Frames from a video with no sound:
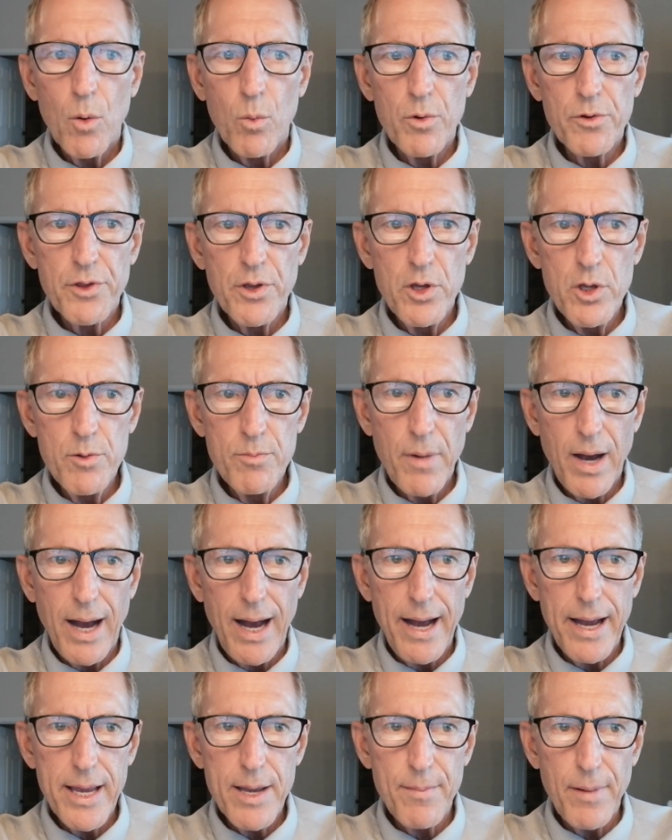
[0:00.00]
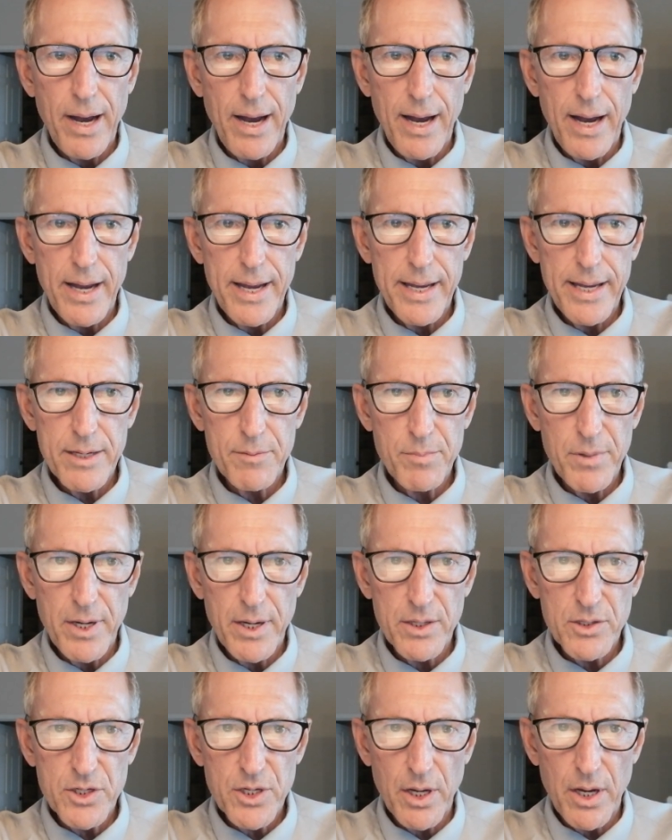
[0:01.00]
with whom IMI had been
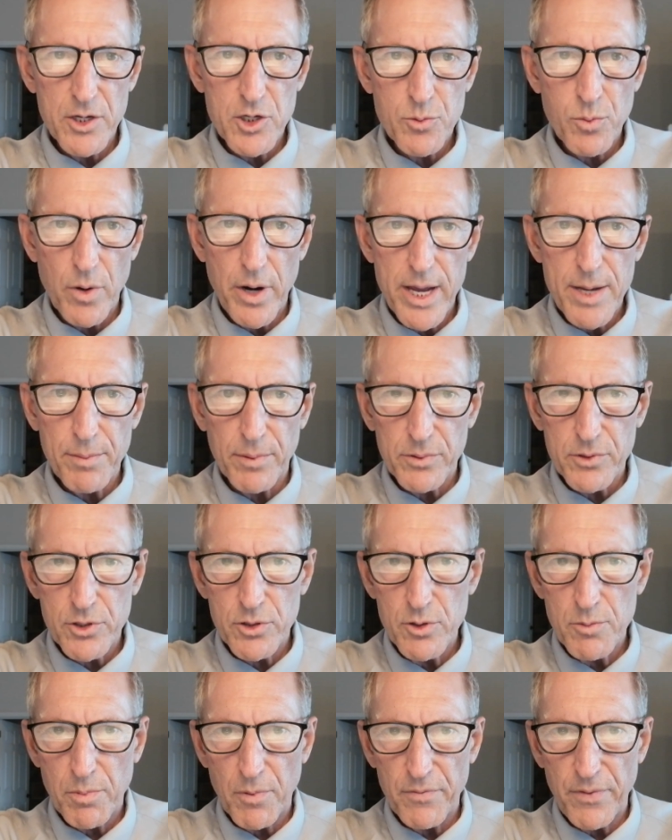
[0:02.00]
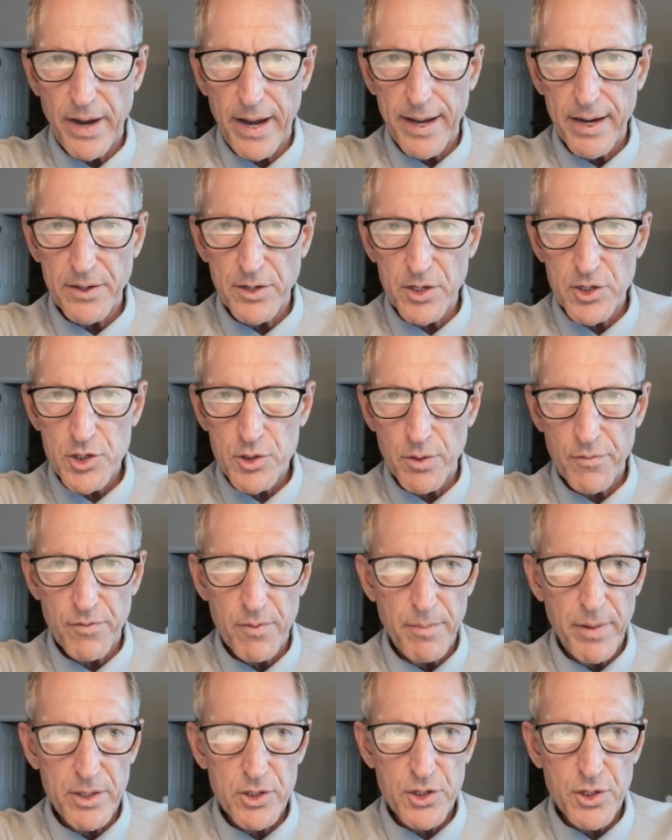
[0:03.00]
in touch were able to provide additional
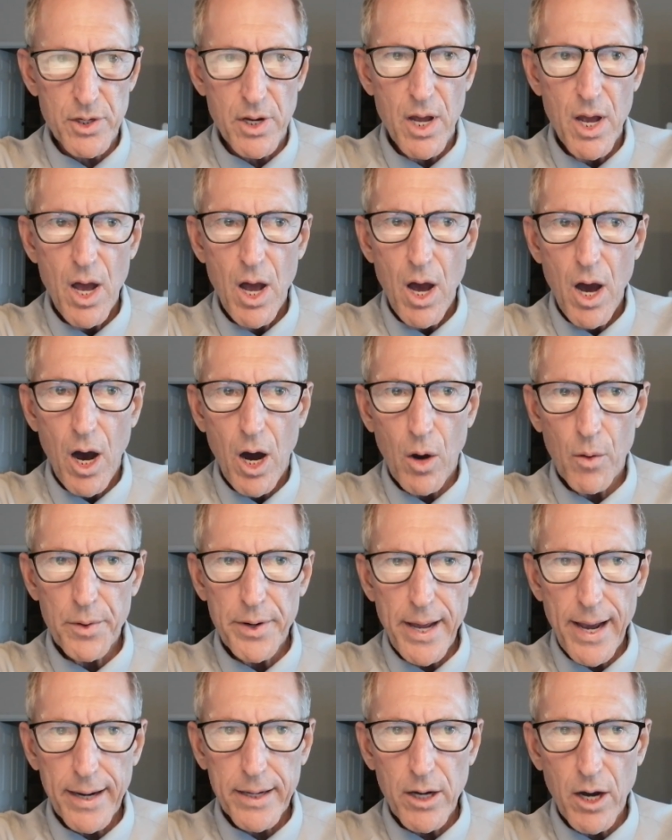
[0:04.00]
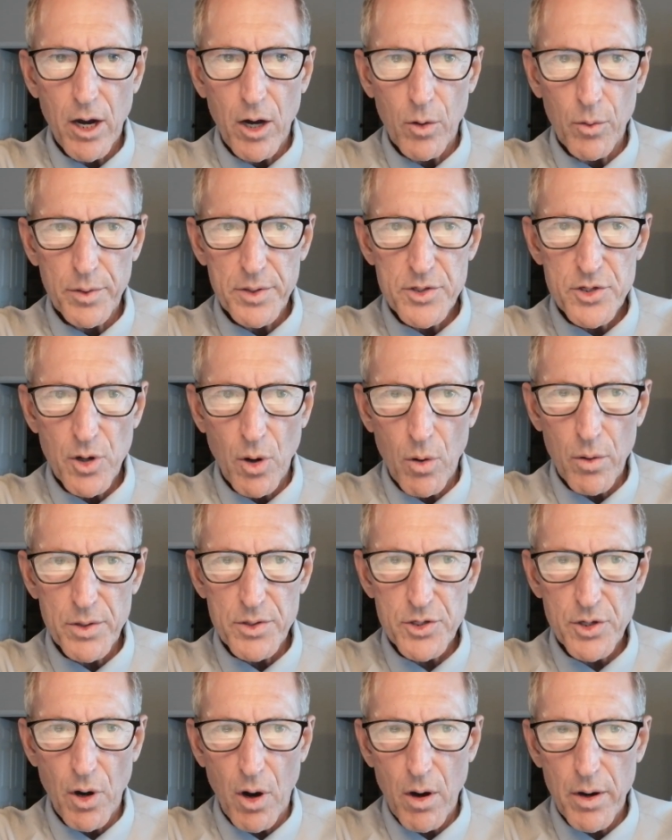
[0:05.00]
information on NACA Holdings or
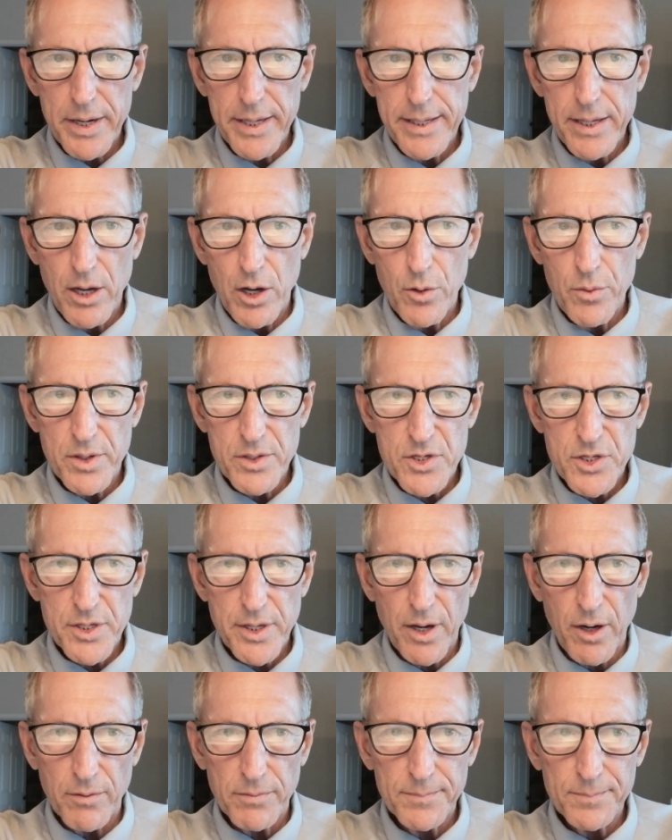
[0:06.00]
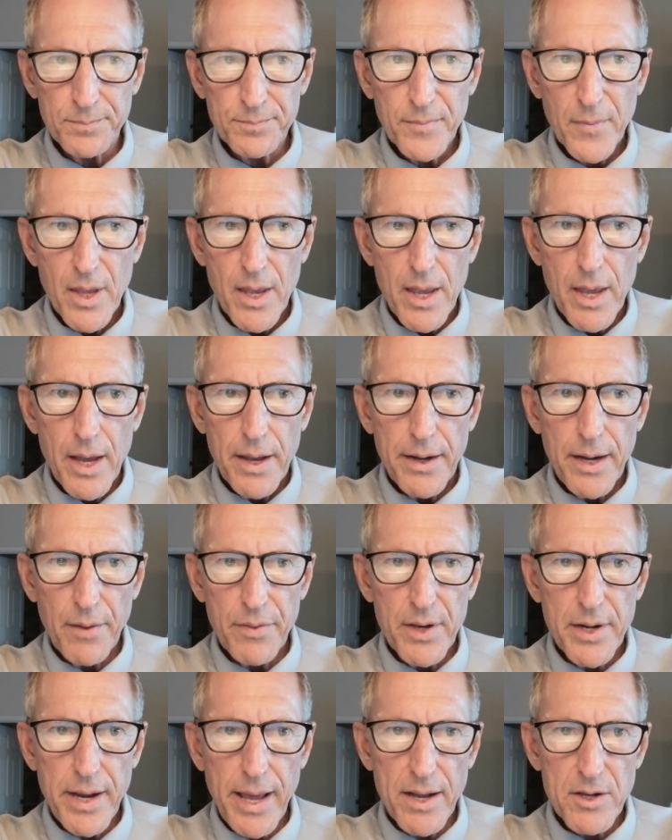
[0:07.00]
its REO itself. Now,
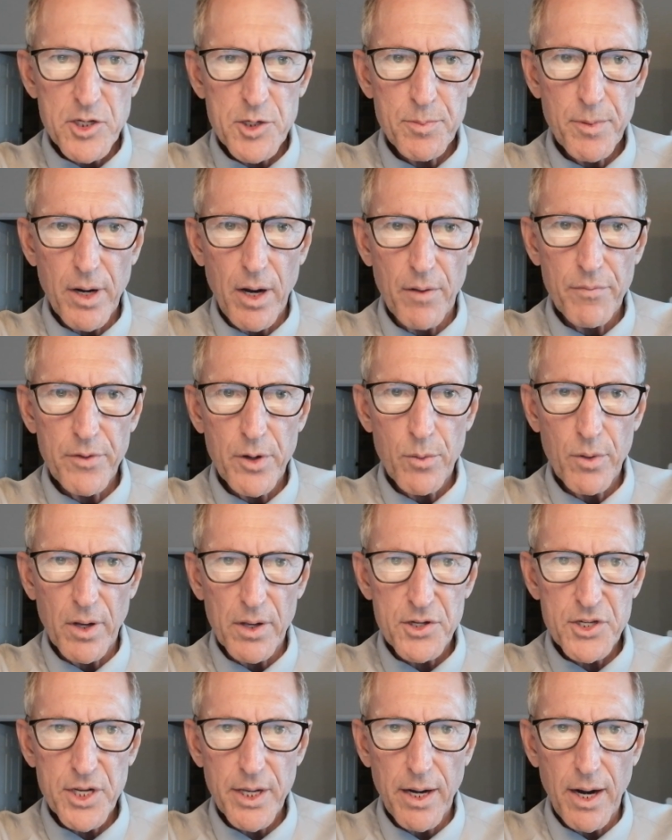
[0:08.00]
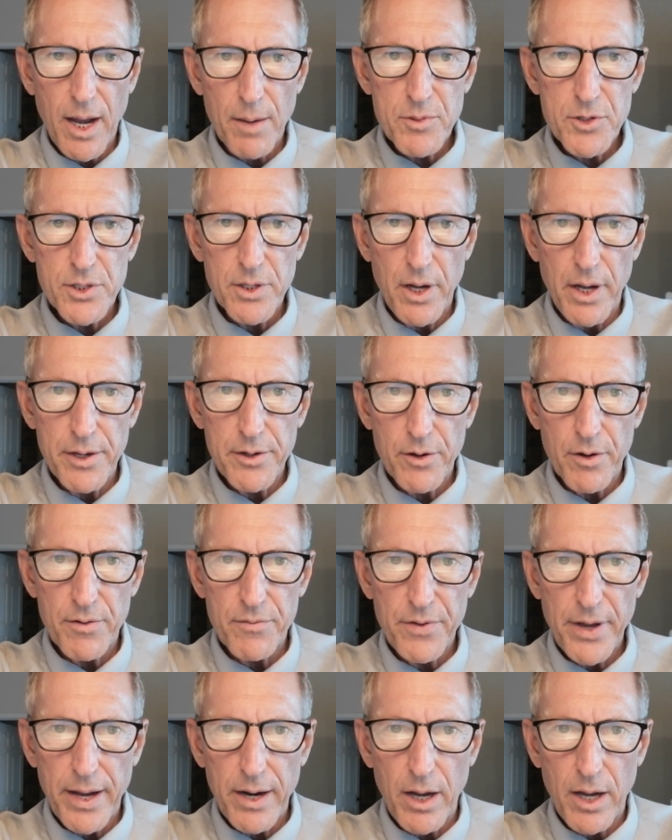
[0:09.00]
the announcement of the real estate option under
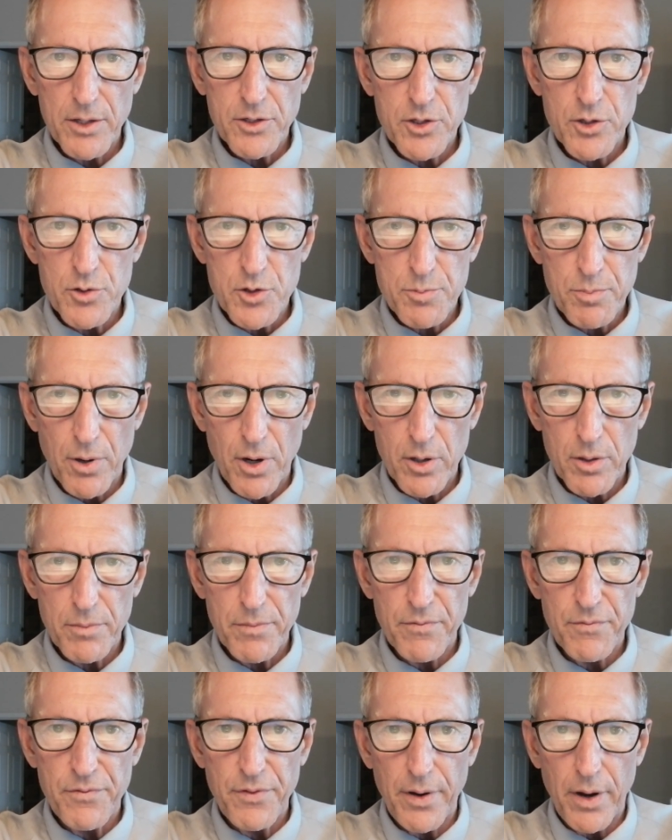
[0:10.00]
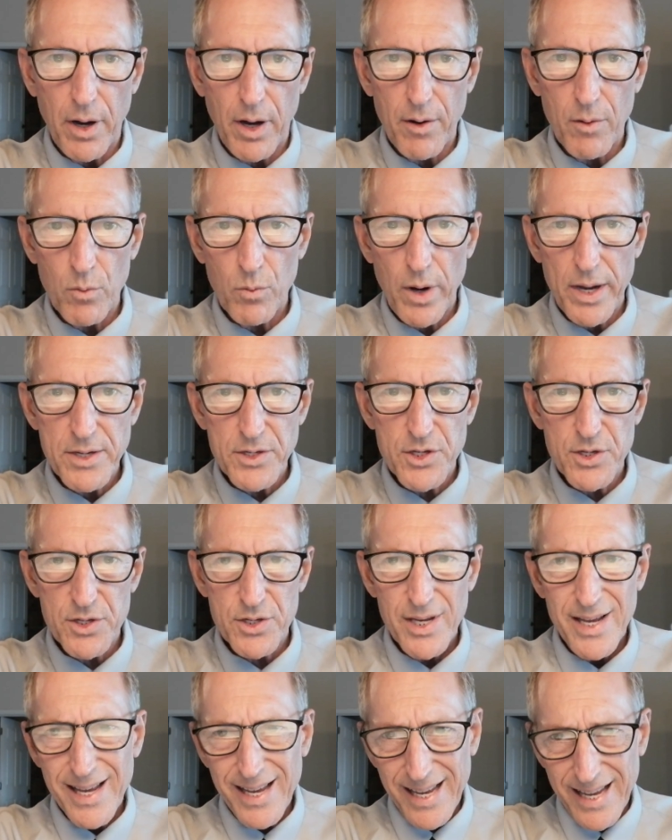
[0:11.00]
VanUATU's program
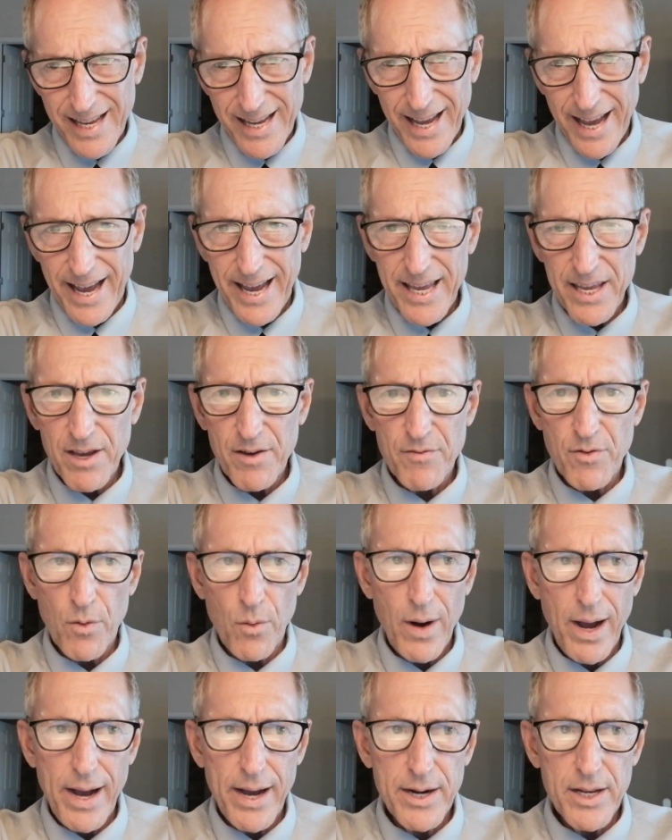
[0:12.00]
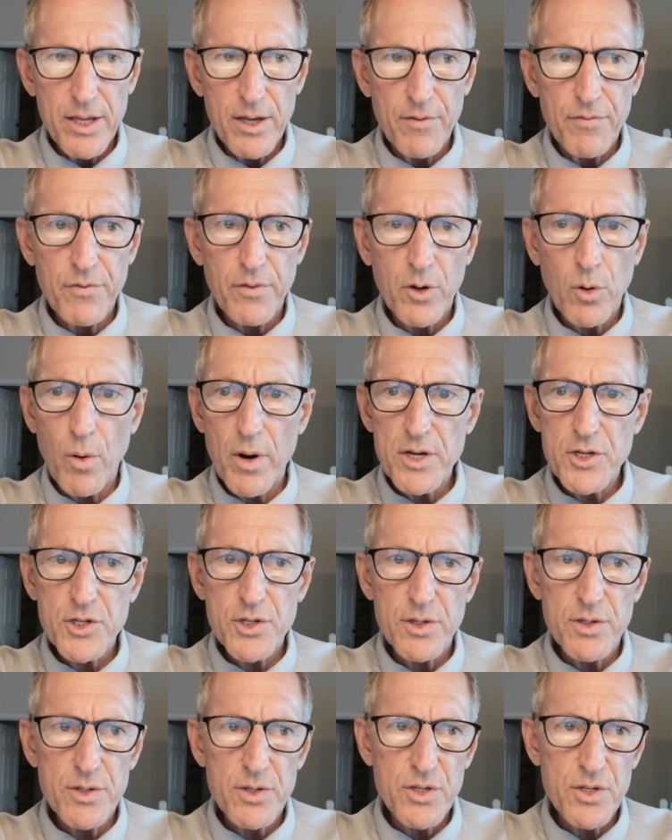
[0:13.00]
raises a variety of
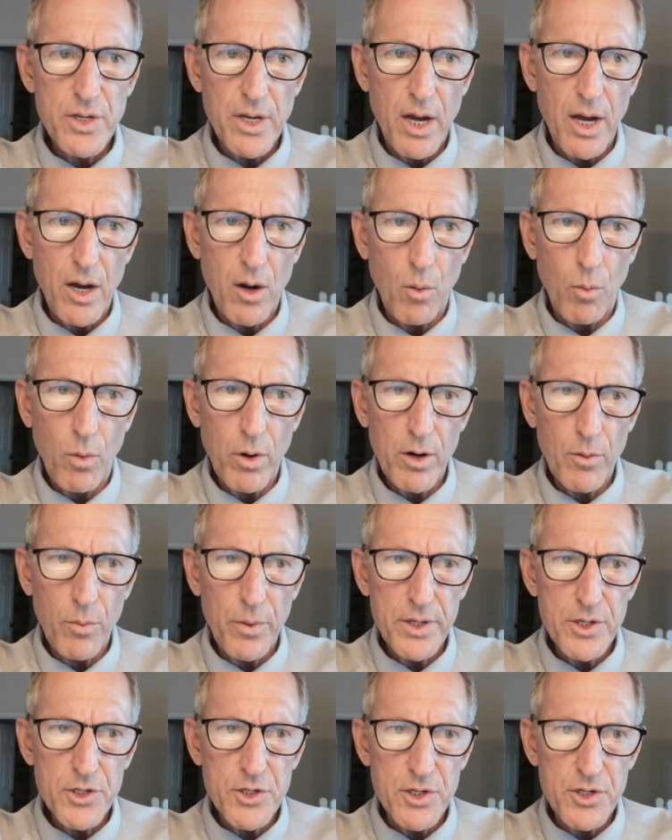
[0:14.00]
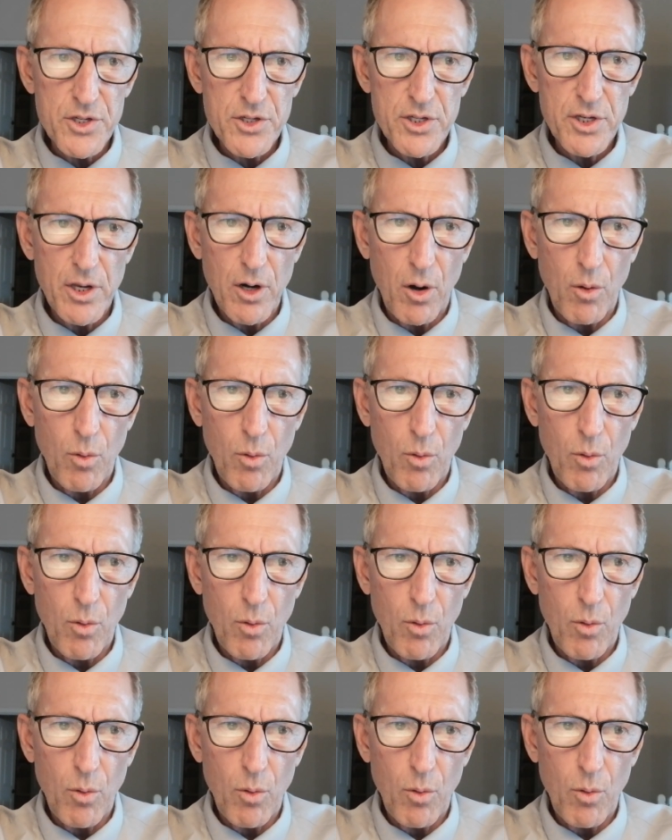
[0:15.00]
questions, one of which is,